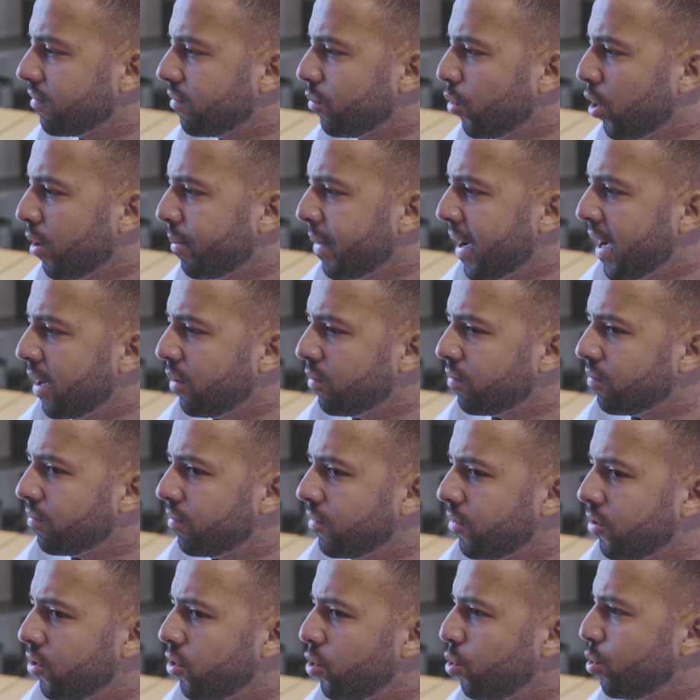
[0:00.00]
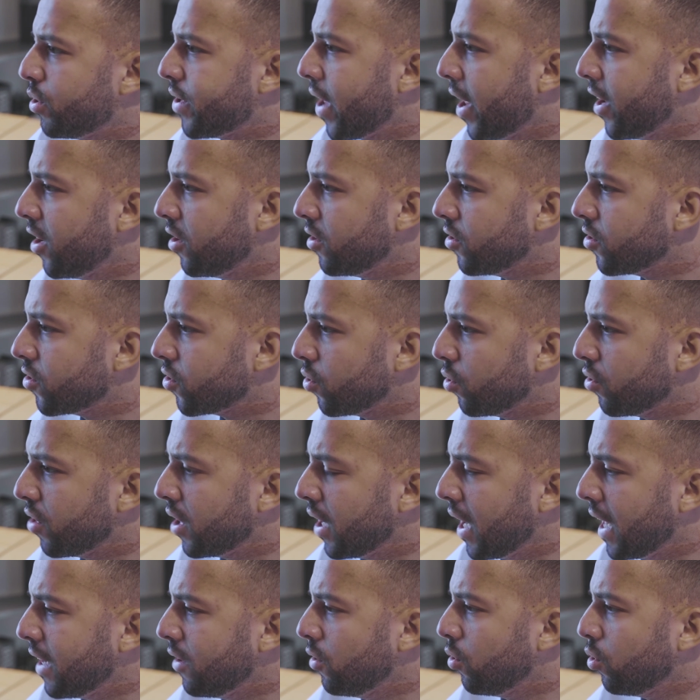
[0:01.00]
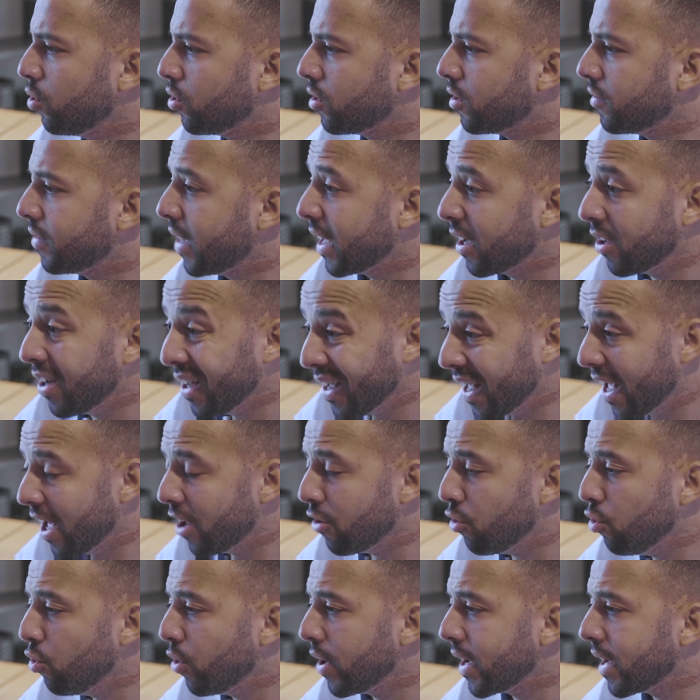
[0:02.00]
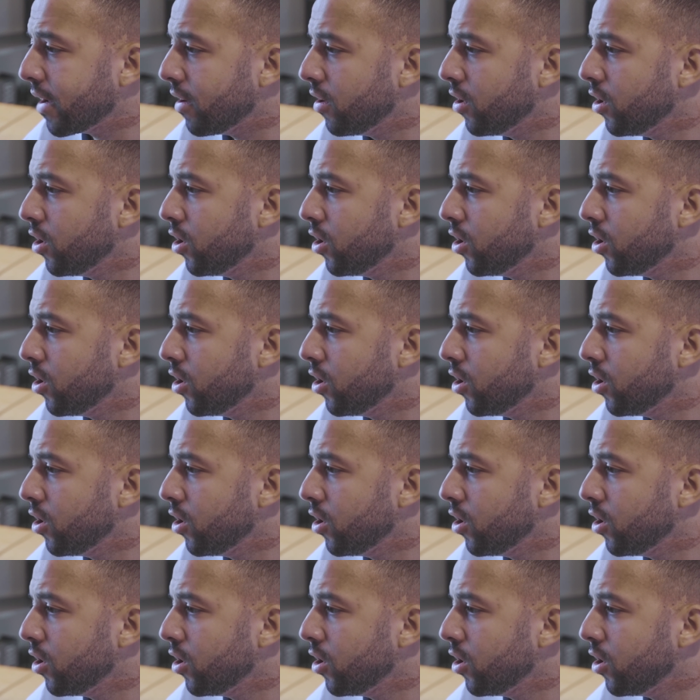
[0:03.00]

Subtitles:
what about new tenants or the landlord? They're gonna get annoyed.